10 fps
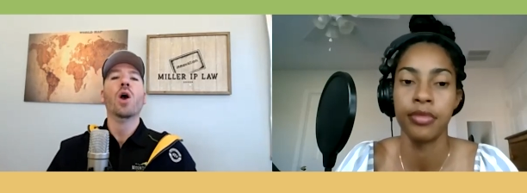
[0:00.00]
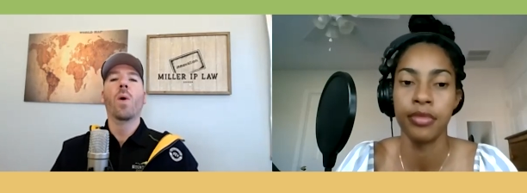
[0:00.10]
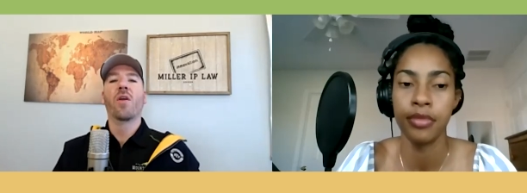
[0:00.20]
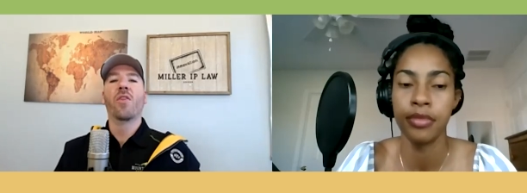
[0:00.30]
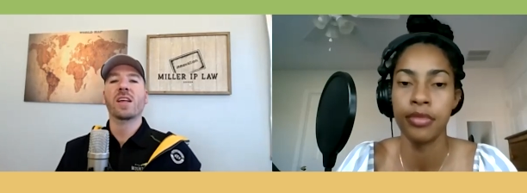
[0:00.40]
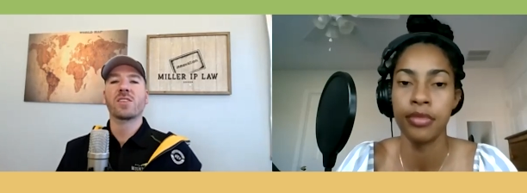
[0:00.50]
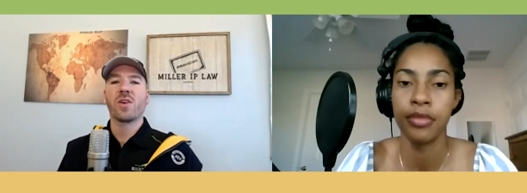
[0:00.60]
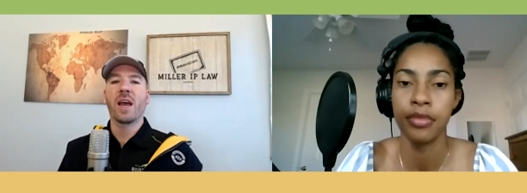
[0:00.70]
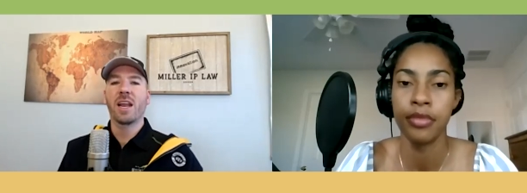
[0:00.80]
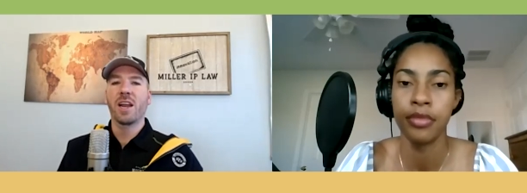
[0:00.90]
Speaker 1: where things are
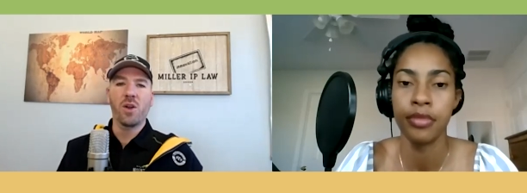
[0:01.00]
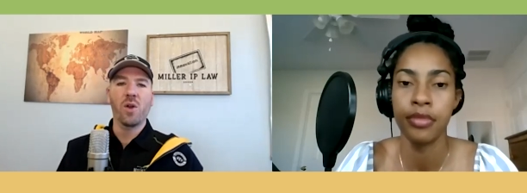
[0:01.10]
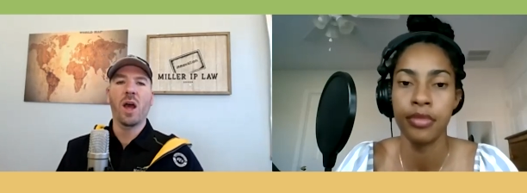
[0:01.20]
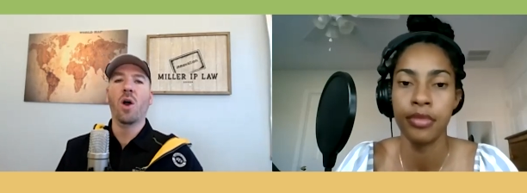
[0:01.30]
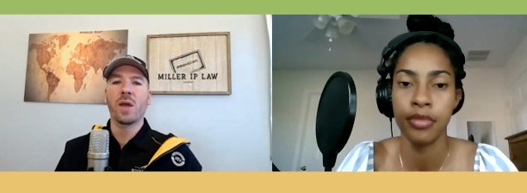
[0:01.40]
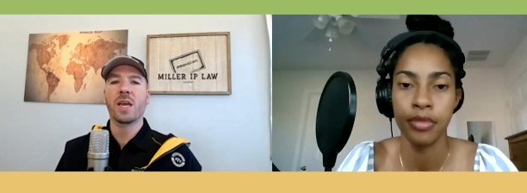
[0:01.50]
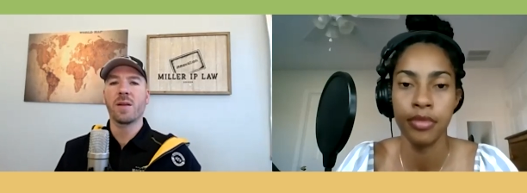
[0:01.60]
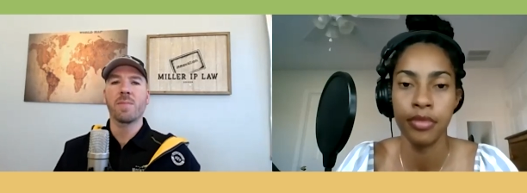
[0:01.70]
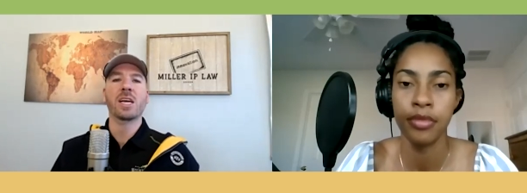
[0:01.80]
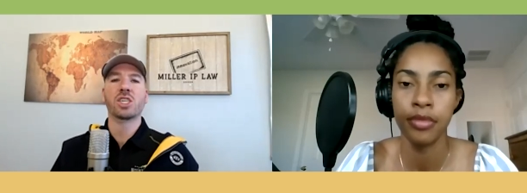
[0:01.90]
headed and how we
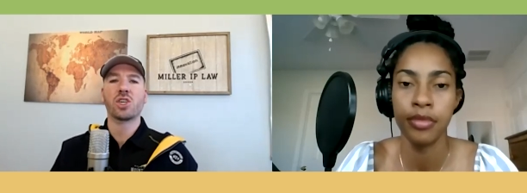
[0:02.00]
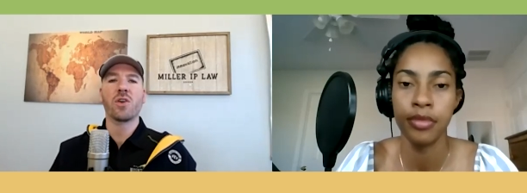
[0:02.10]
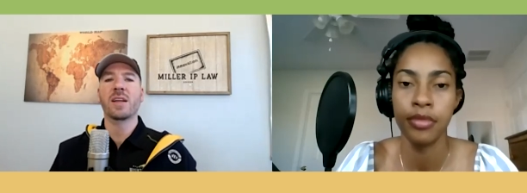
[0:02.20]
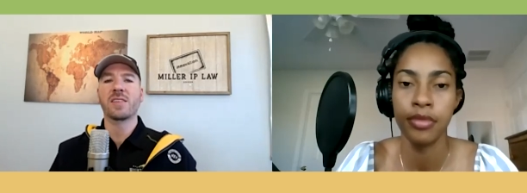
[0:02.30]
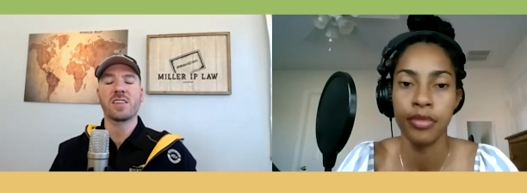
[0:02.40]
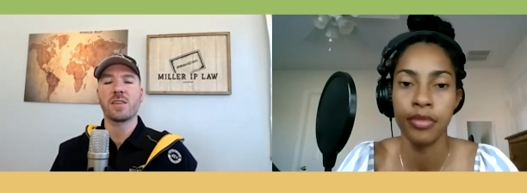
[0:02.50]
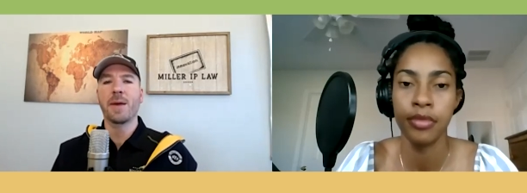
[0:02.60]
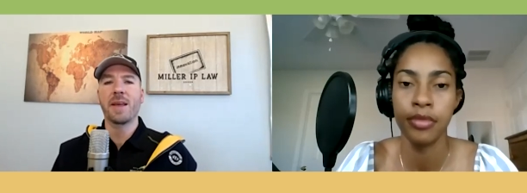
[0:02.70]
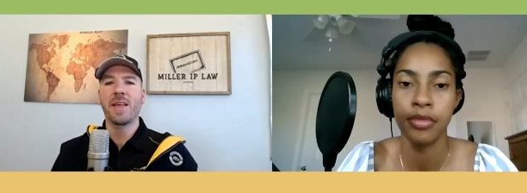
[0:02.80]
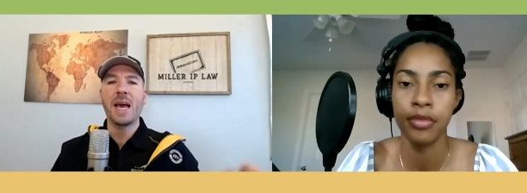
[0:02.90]
can make sure to
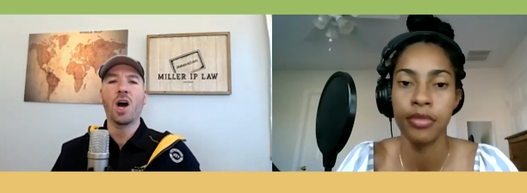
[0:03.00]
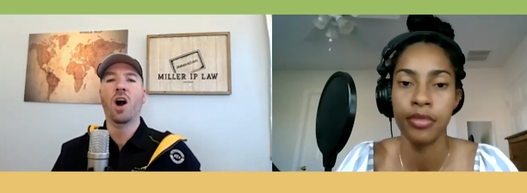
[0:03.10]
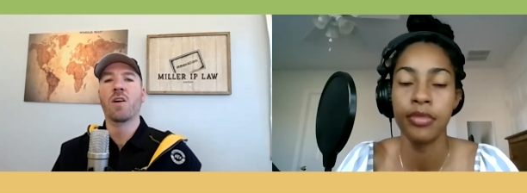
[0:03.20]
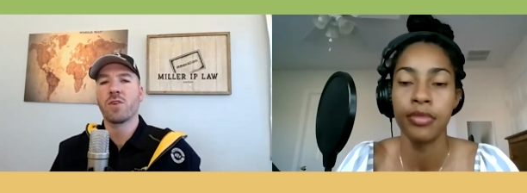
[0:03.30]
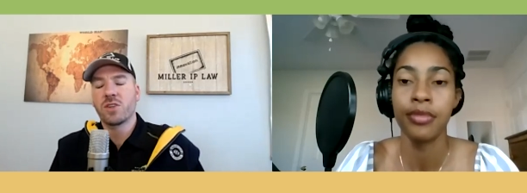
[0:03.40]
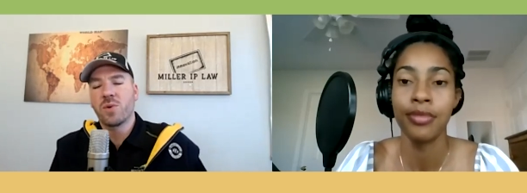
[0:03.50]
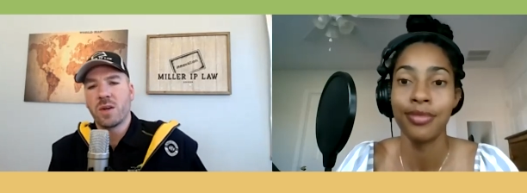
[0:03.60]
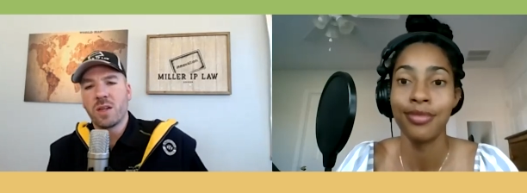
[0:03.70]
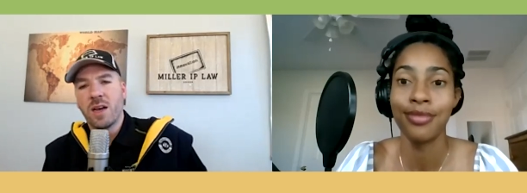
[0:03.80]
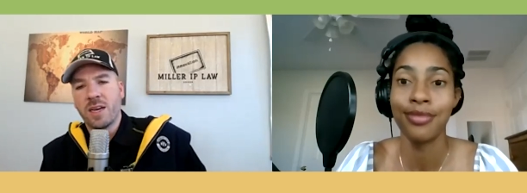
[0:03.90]
anticipate that and offer it to our
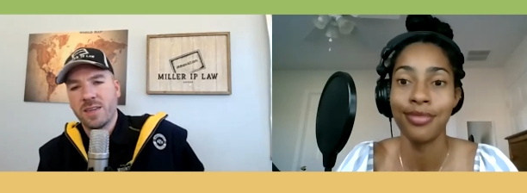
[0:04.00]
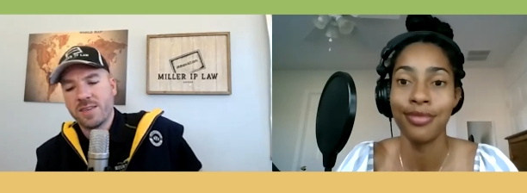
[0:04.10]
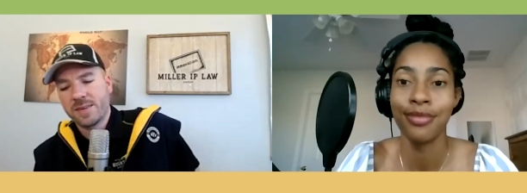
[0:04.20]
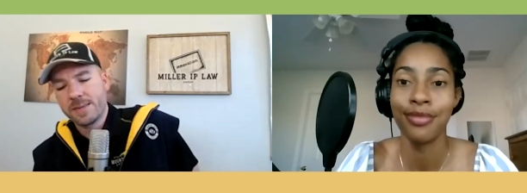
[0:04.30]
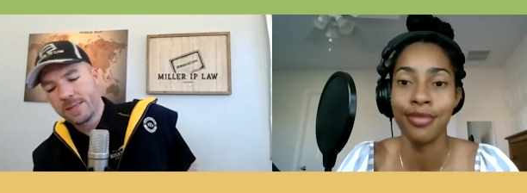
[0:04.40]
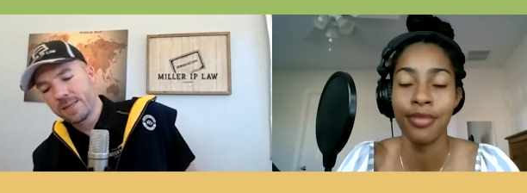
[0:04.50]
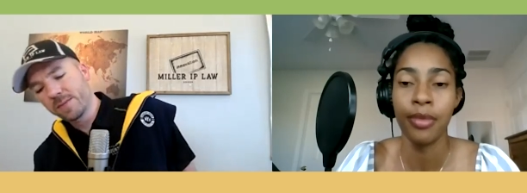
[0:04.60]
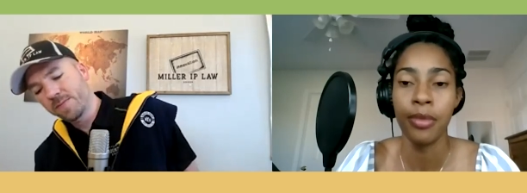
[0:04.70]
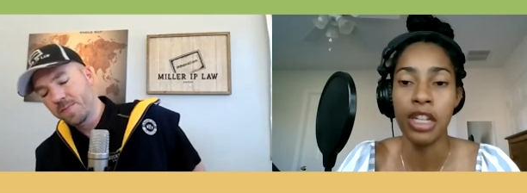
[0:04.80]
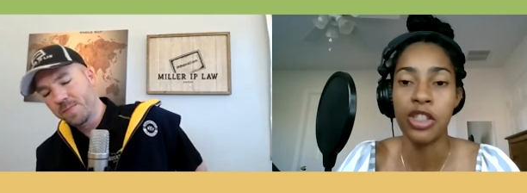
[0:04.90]
clients.
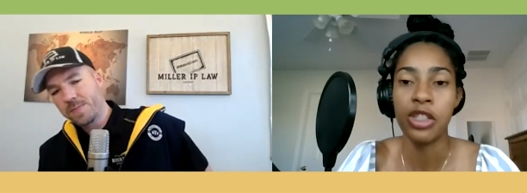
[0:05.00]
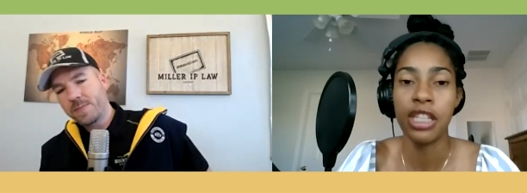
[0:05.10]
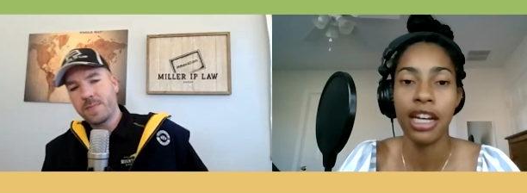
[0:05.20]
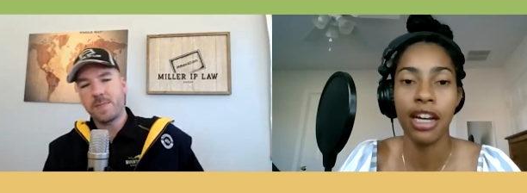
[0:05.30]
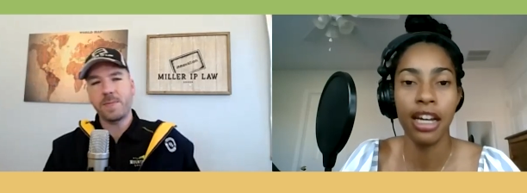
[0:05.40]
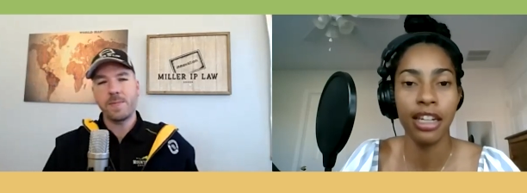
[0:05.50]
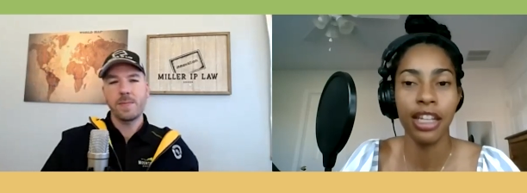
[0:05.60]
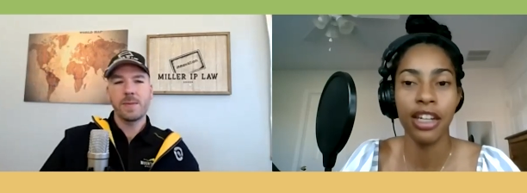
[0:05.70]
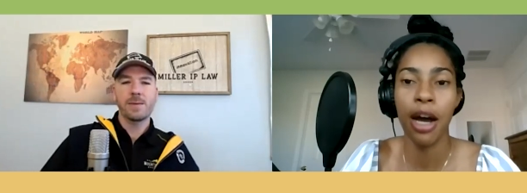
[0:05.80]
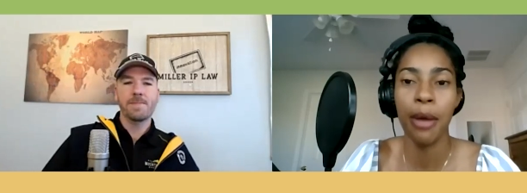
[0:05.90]
Speaker 2: Right. So it's that kind of
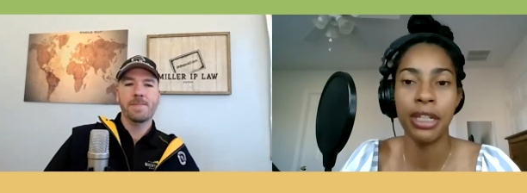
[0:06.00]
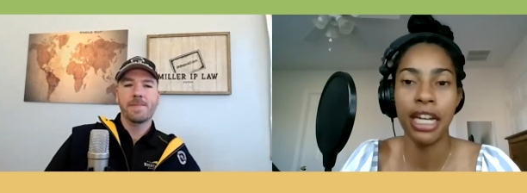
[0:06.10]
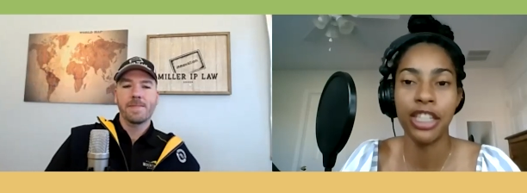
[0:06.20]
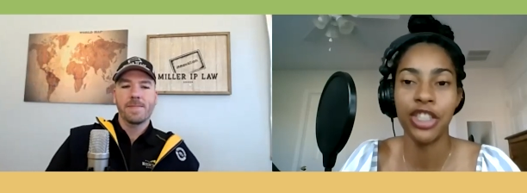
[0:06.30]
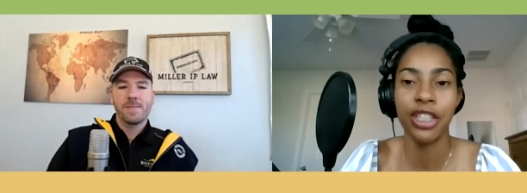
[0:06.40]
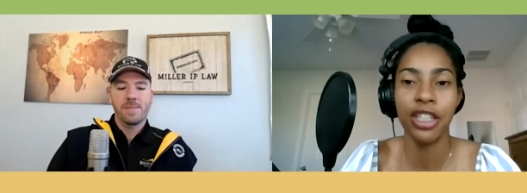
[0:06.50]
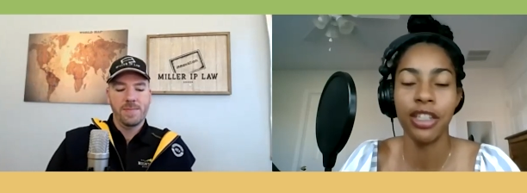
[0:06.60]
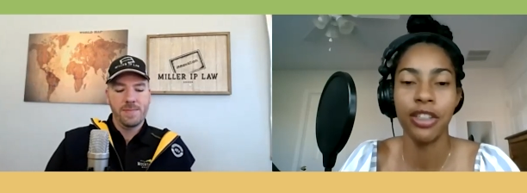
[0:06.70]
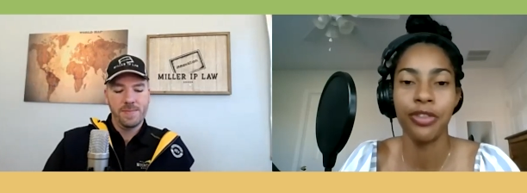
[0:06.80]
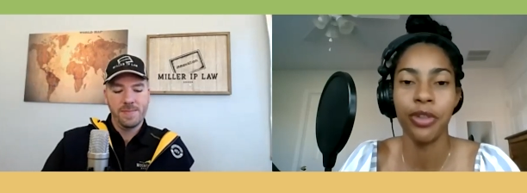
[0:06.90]
the combination
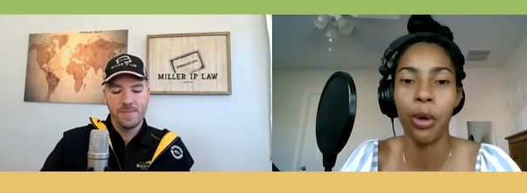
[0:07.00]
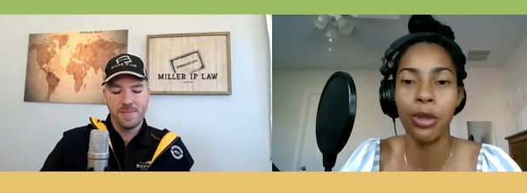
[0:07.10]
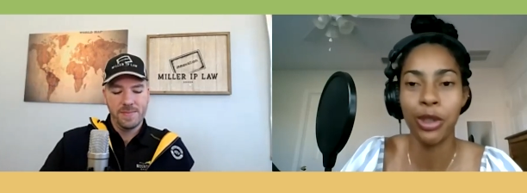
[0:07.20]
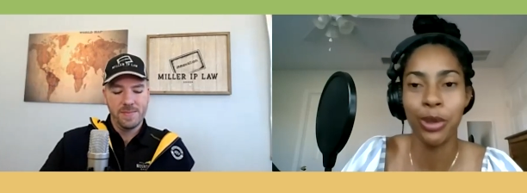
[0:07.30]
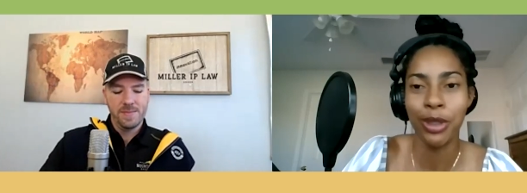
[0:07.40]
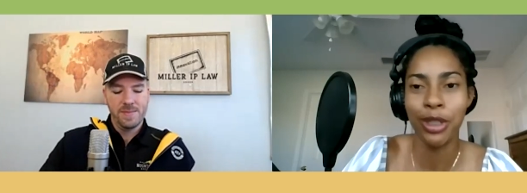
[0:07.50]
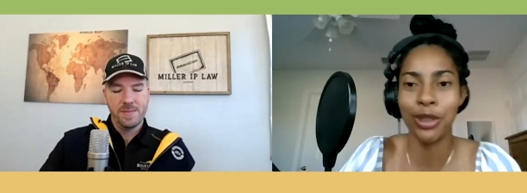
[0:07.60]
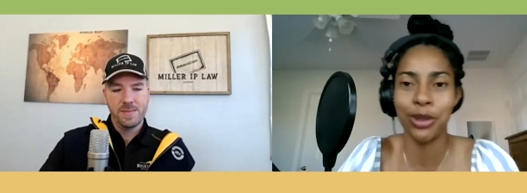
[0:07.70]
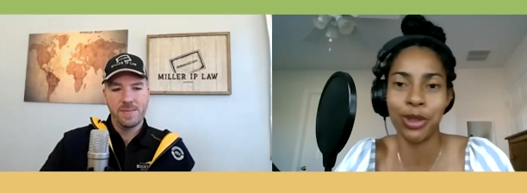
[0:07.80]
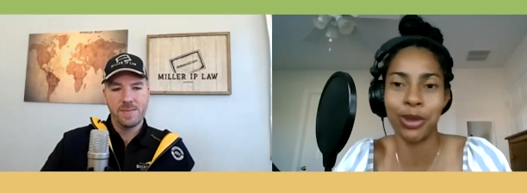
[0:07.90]
of old school and
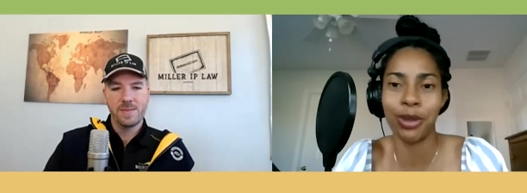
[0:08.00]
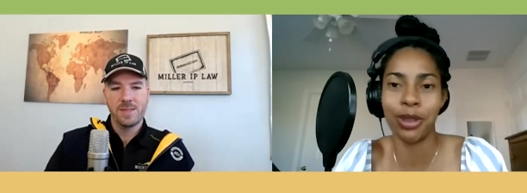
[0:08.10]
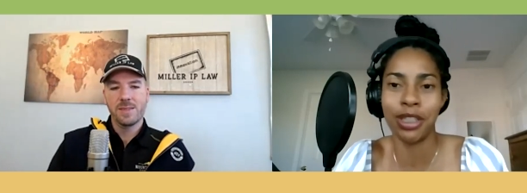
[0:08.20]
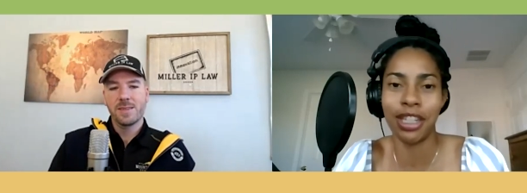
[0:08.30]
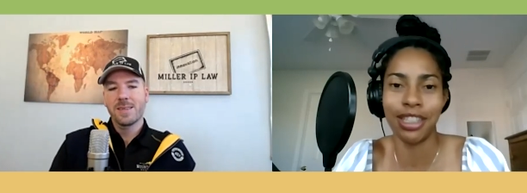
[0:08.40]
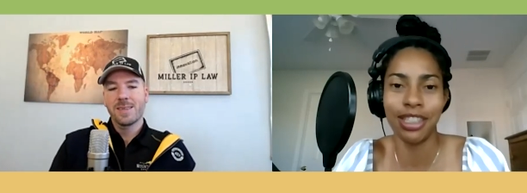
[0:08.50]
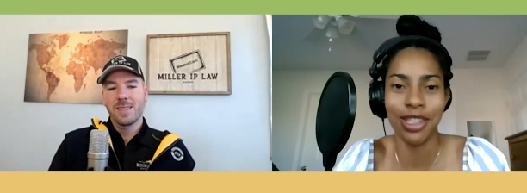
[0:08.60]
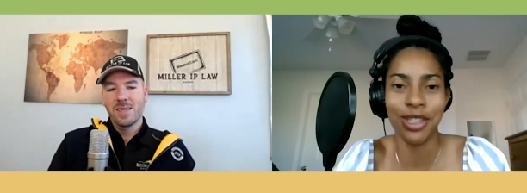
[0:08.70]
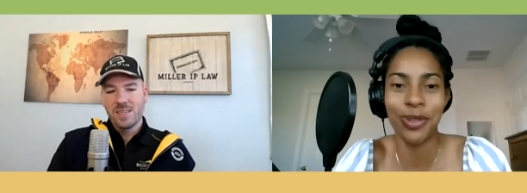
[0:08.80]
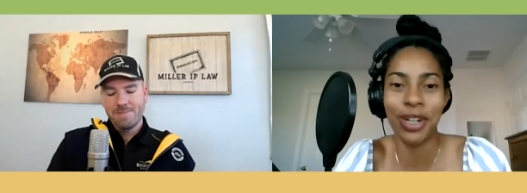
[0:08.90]
new school. And like, you
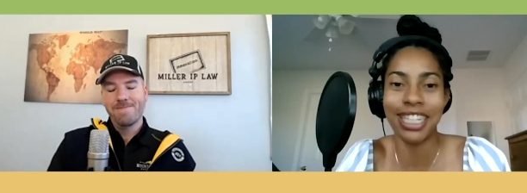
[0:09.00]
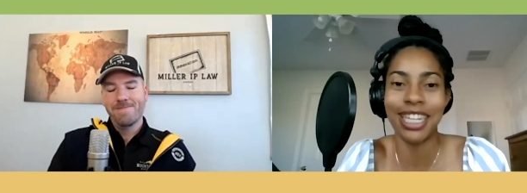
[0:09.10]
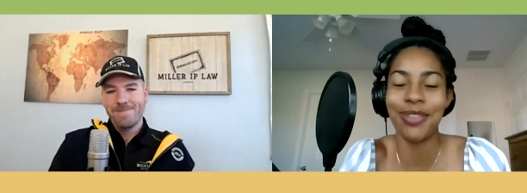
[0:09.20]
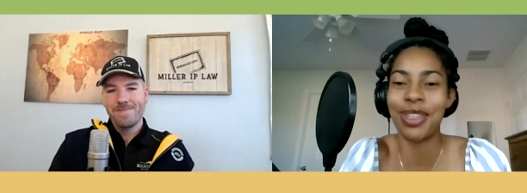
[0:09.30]
know, you want to keep